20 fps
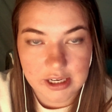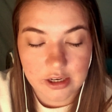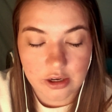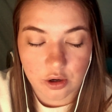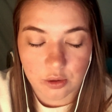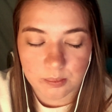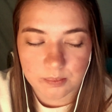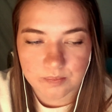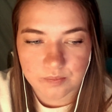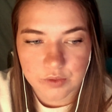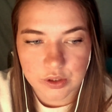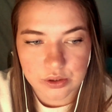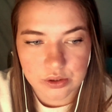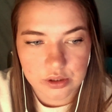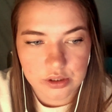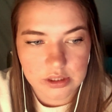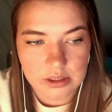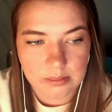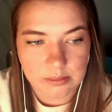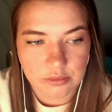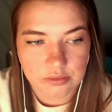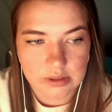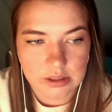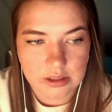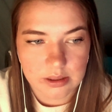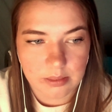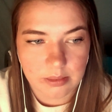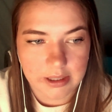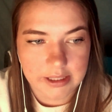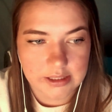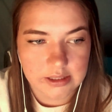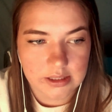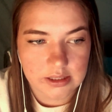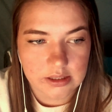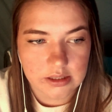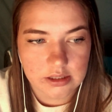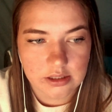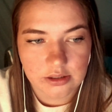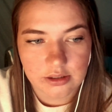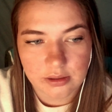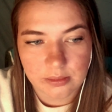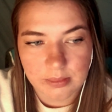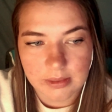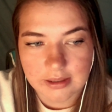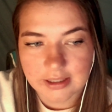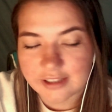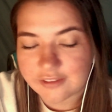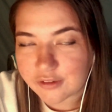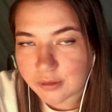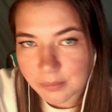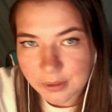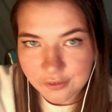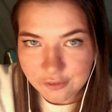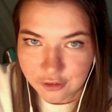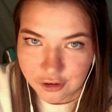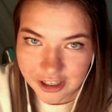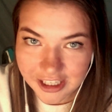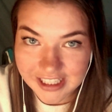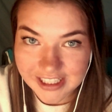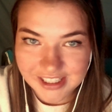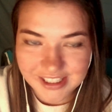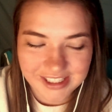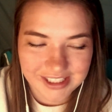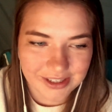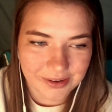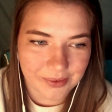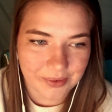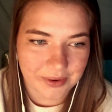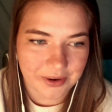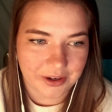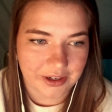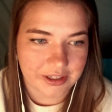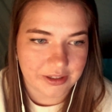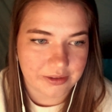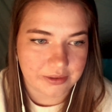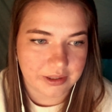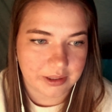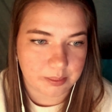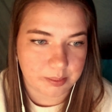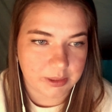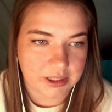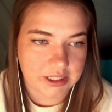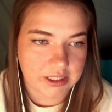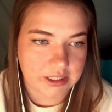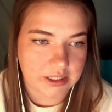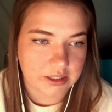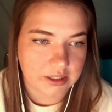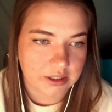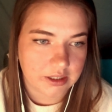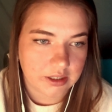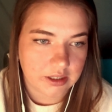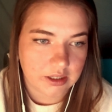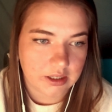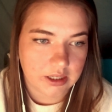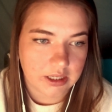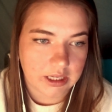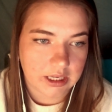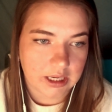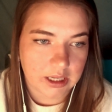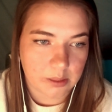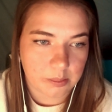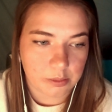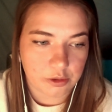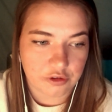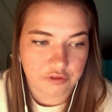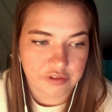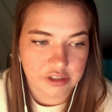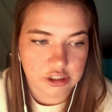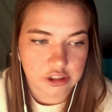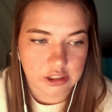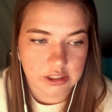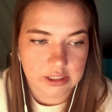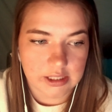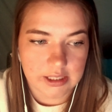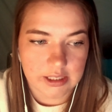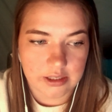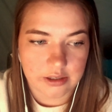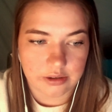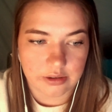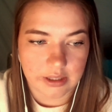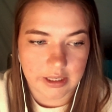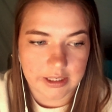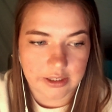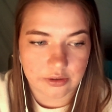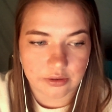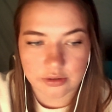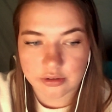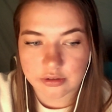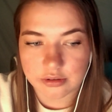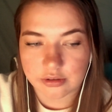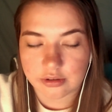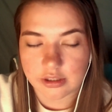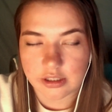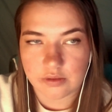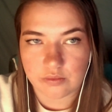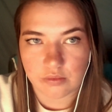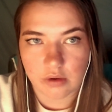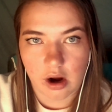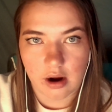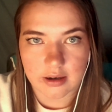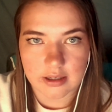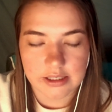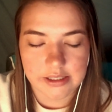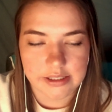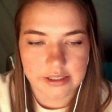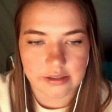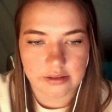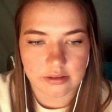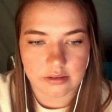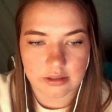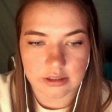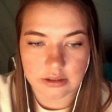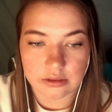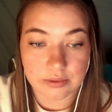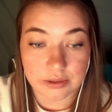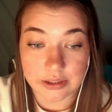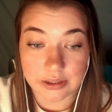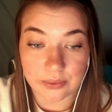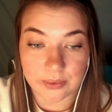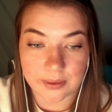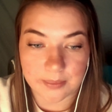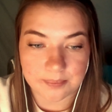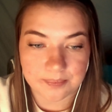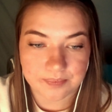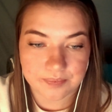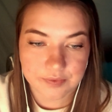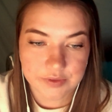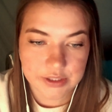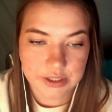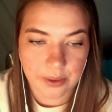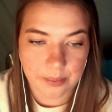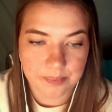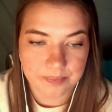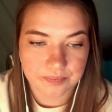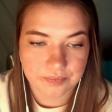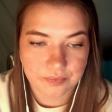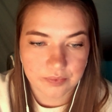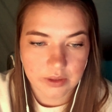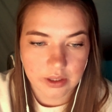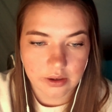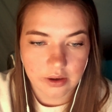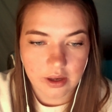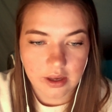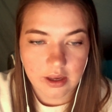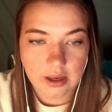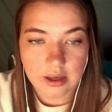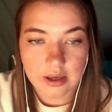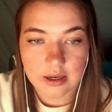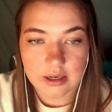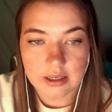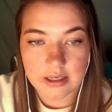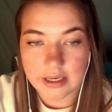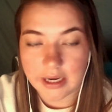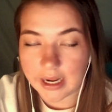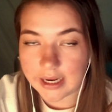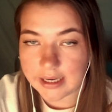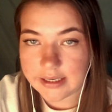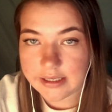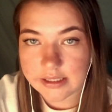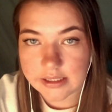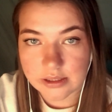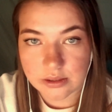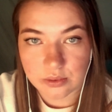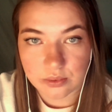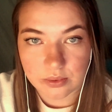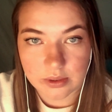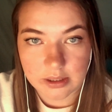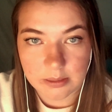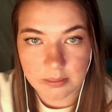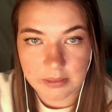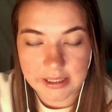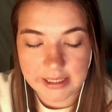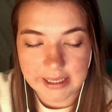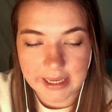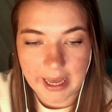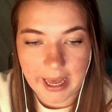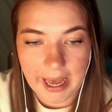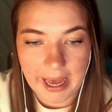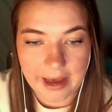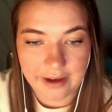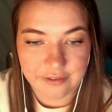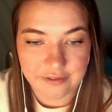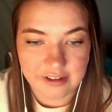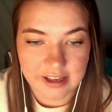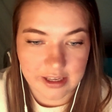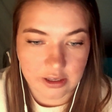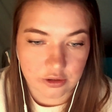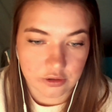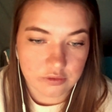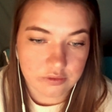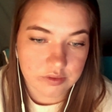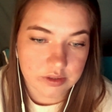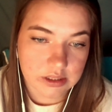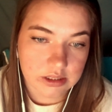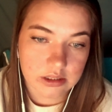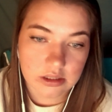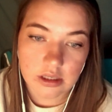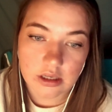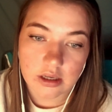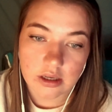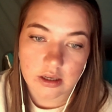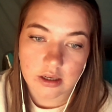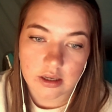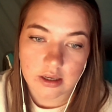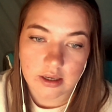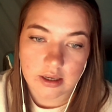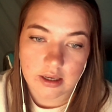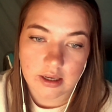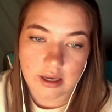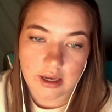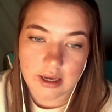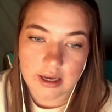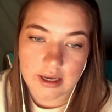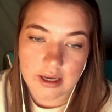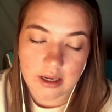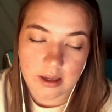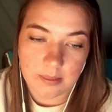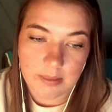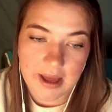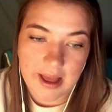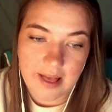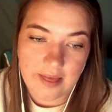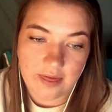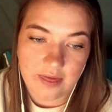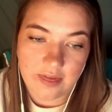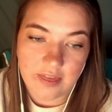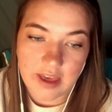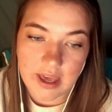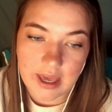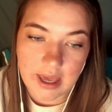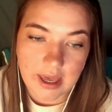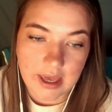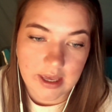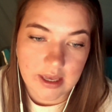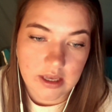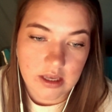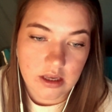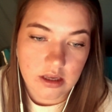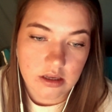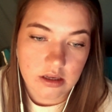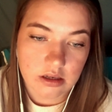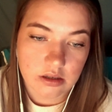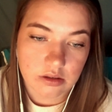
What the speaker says: a gnome, those are some sub-races. So you can be like from the forest, or you can be proficient in like earth and rocks, and it's really cool. So next would be half-elves, and they're